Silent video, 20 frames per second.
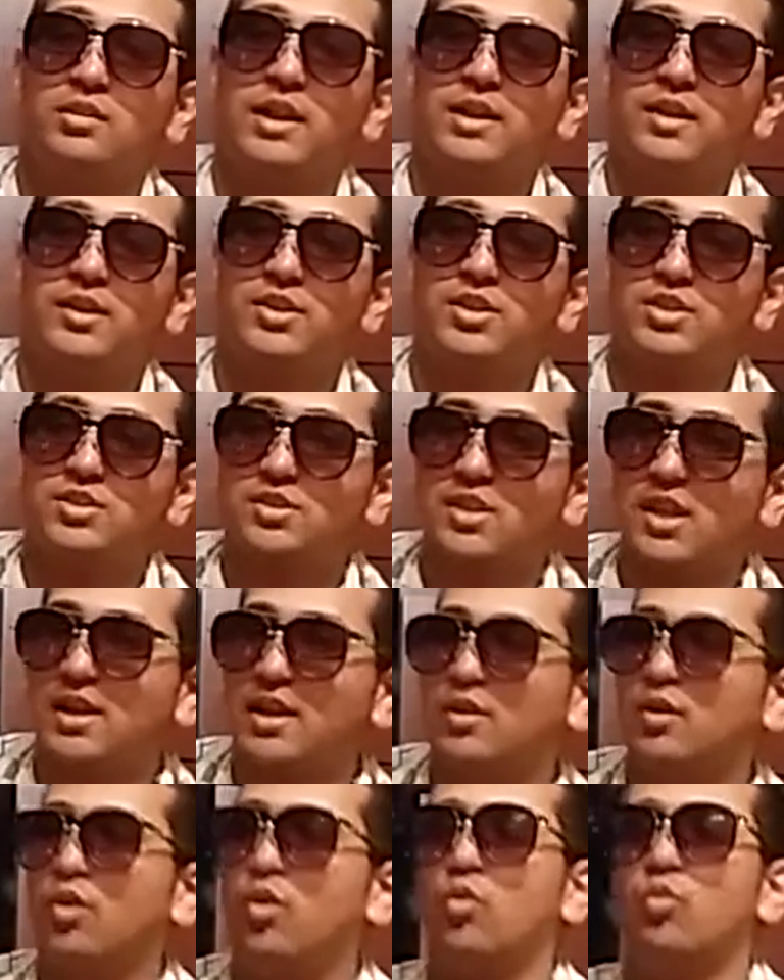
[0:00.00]
like, just,
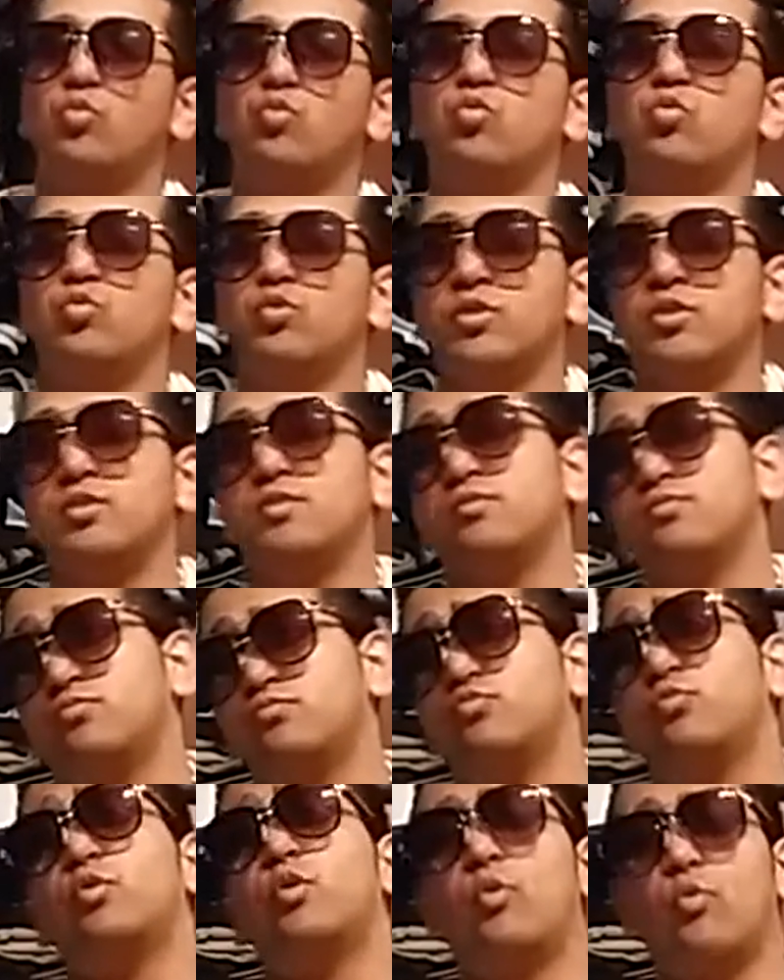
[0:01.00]
like,
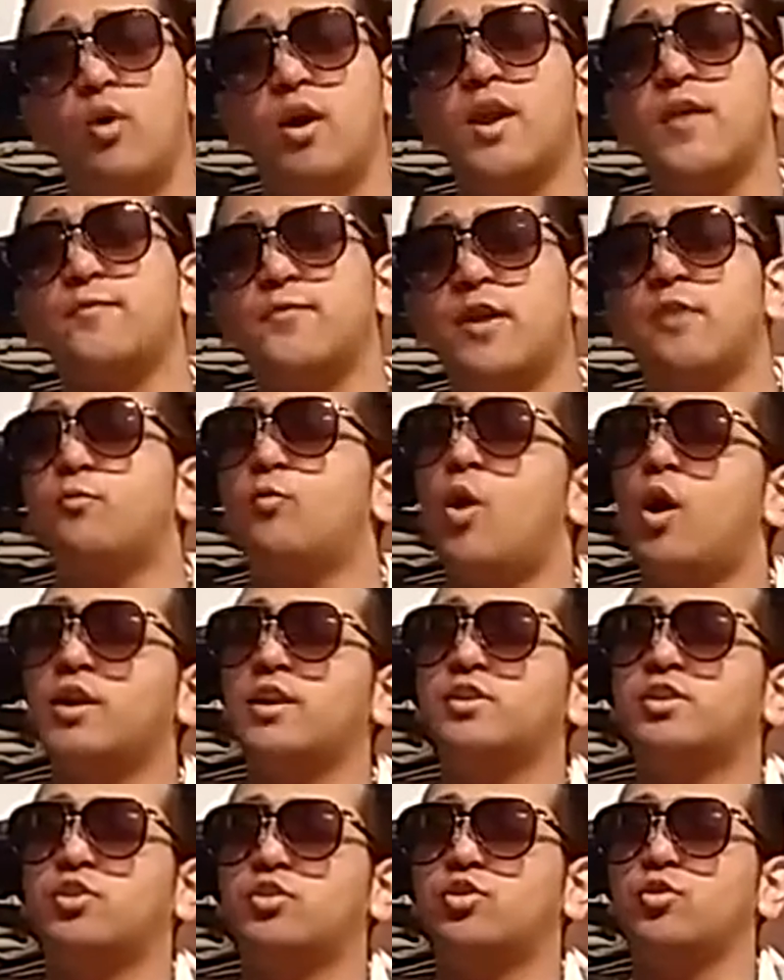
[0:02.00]
why if they
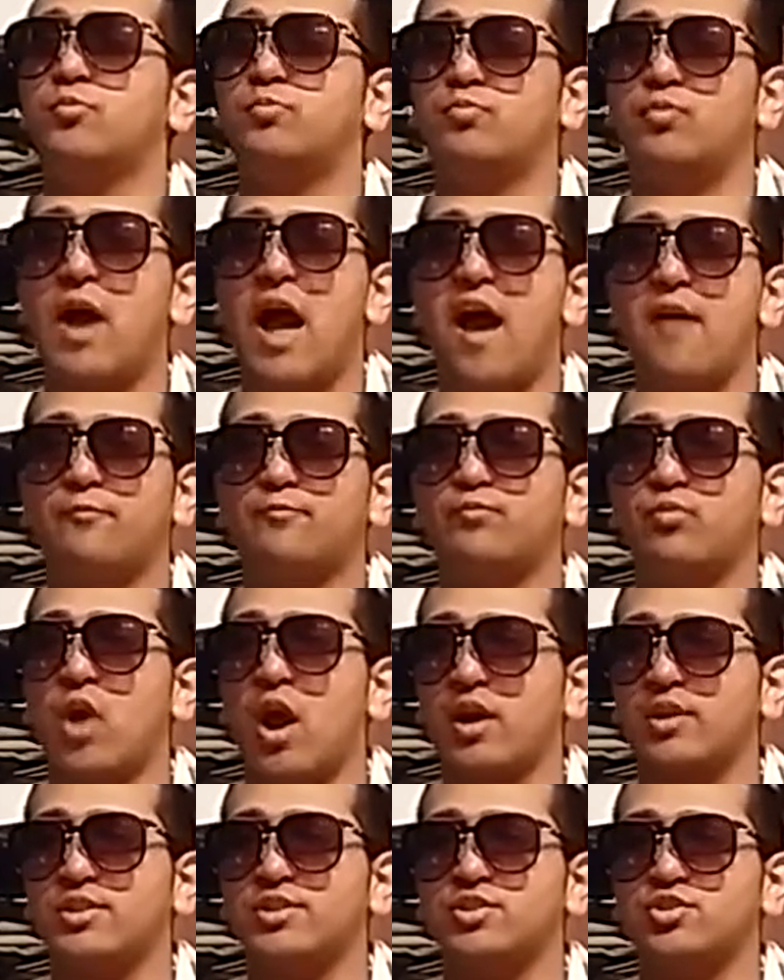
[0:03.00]
wanted to have
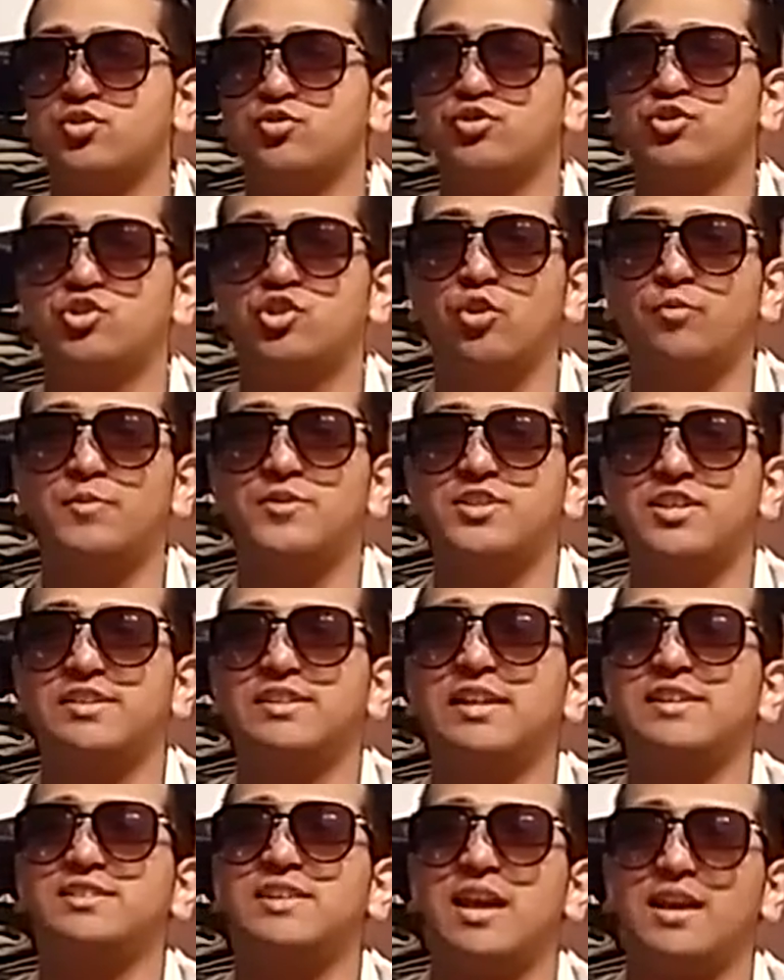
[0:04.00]
Brock Lesnar do stupid
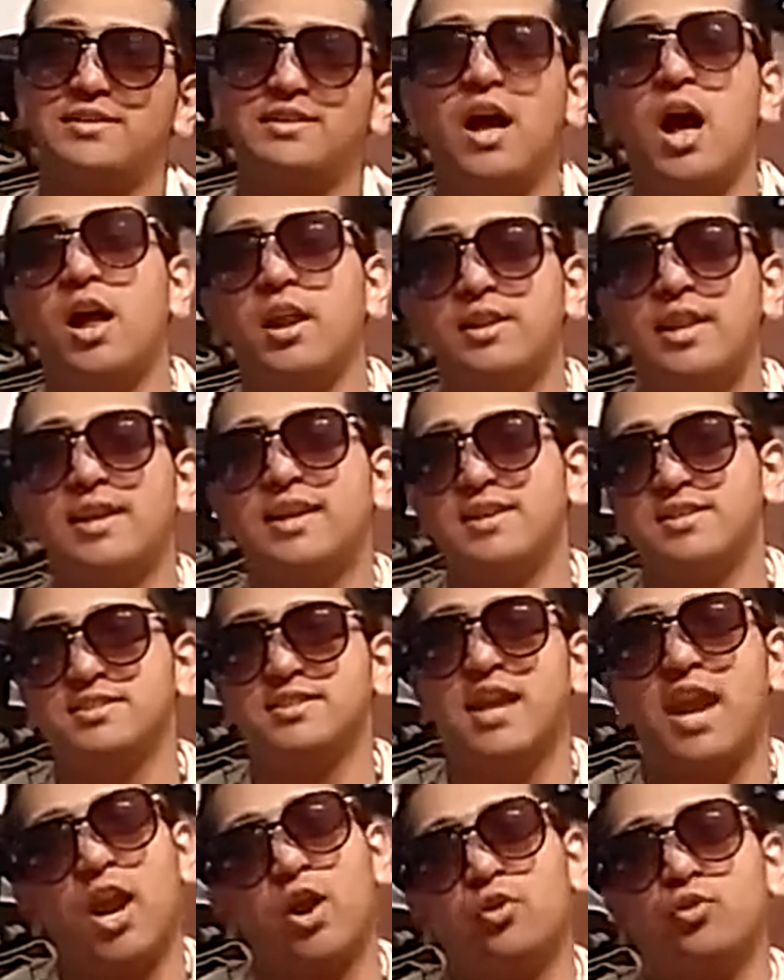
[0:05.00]
shit that's, like, not like
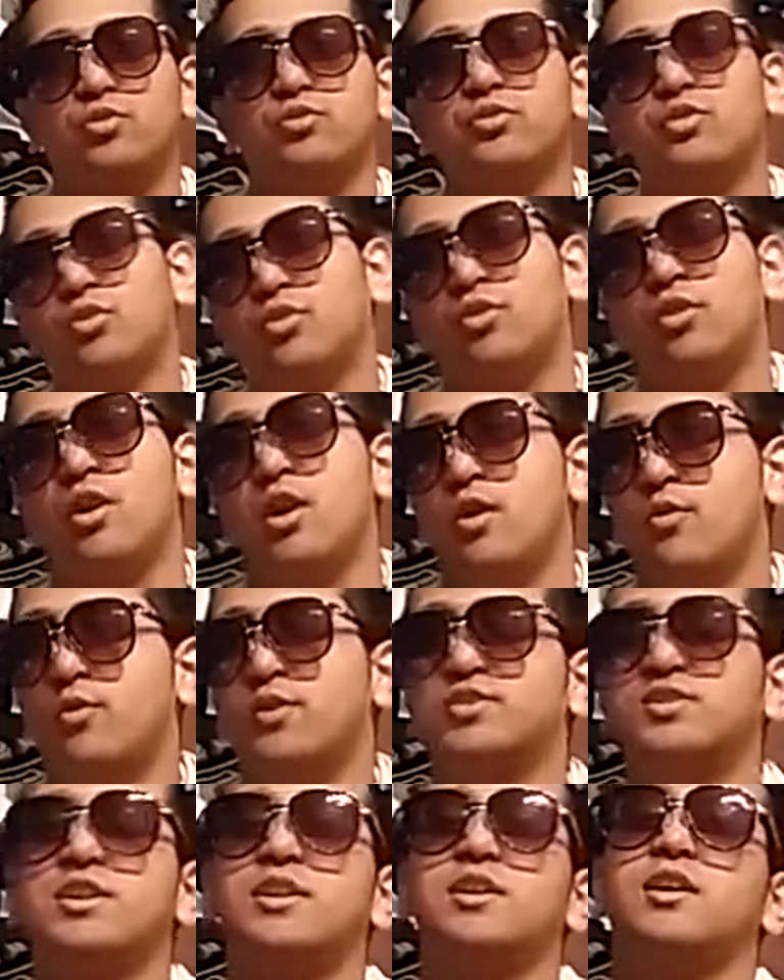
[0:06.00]
his character,
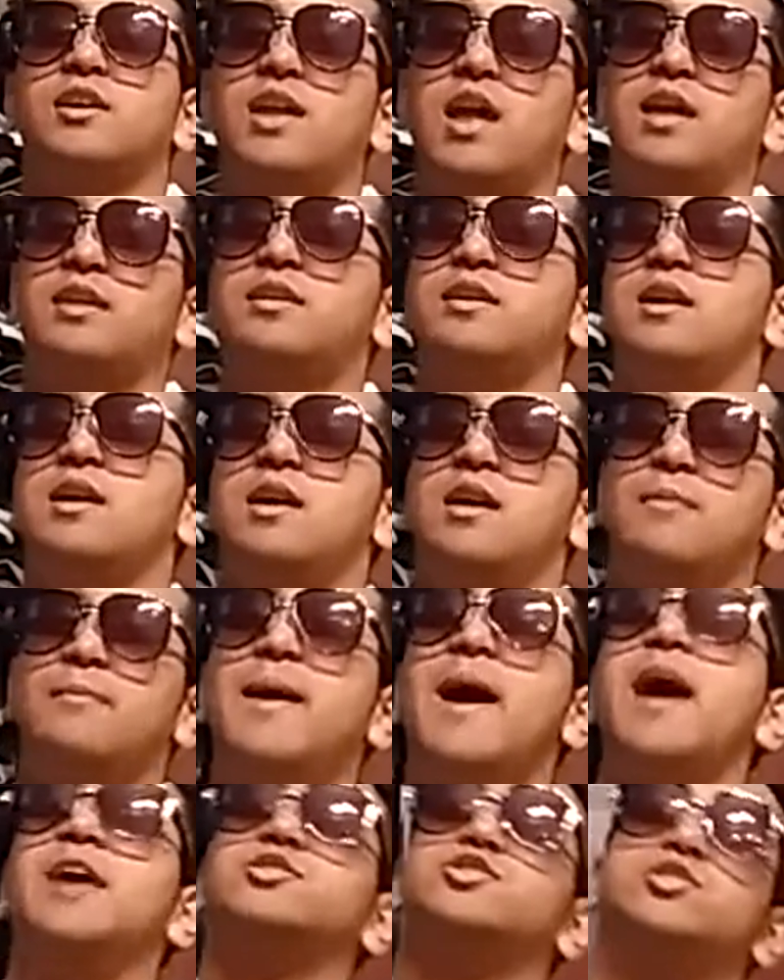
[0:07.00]
which, like, again,
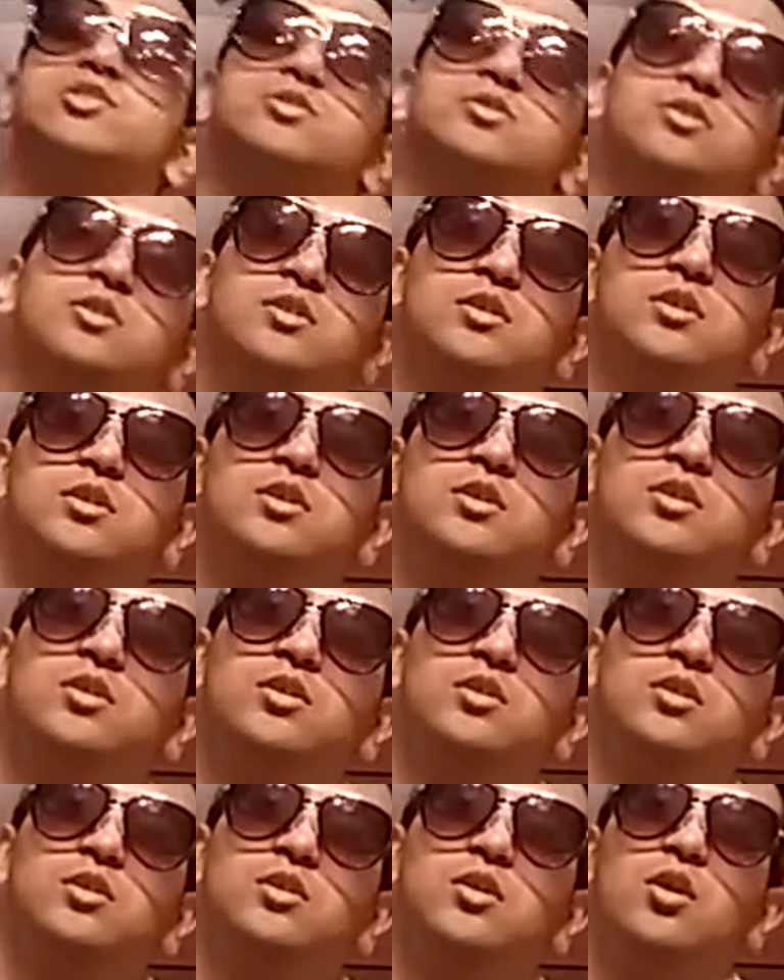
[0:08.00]
imagine,
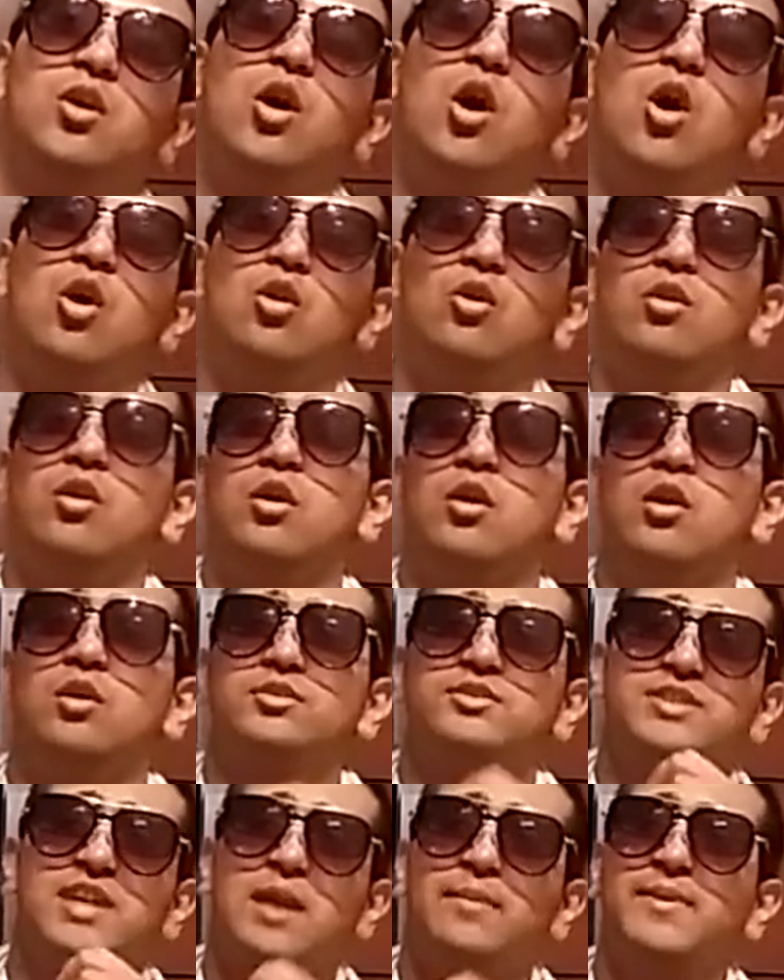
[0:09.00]
oh,
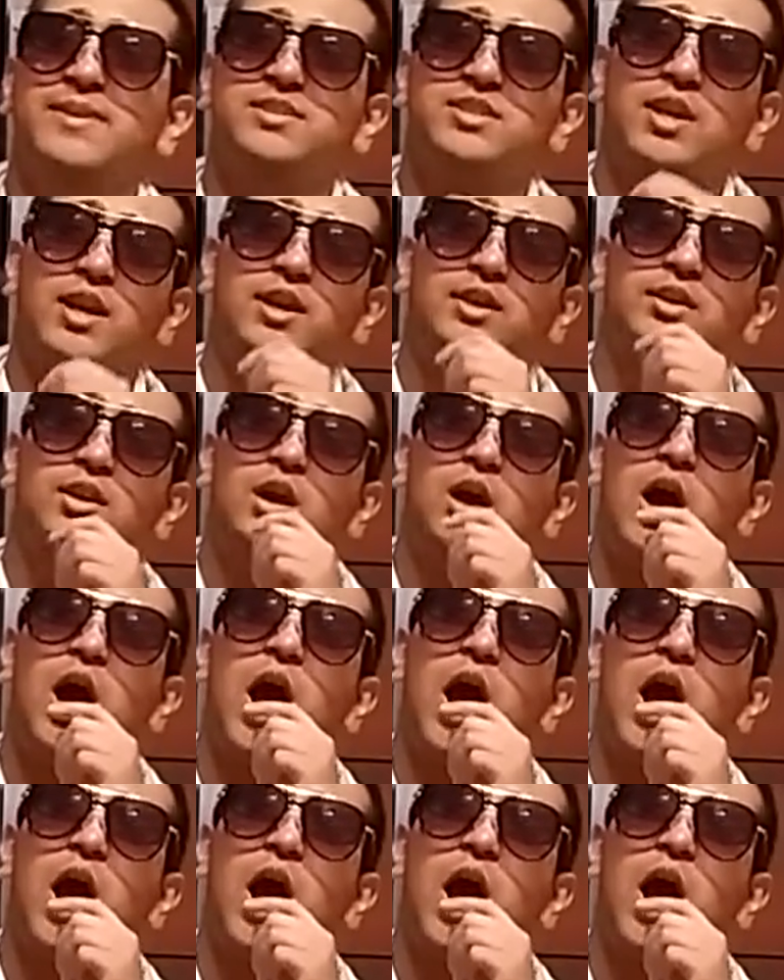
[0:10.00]
Sami Zayn,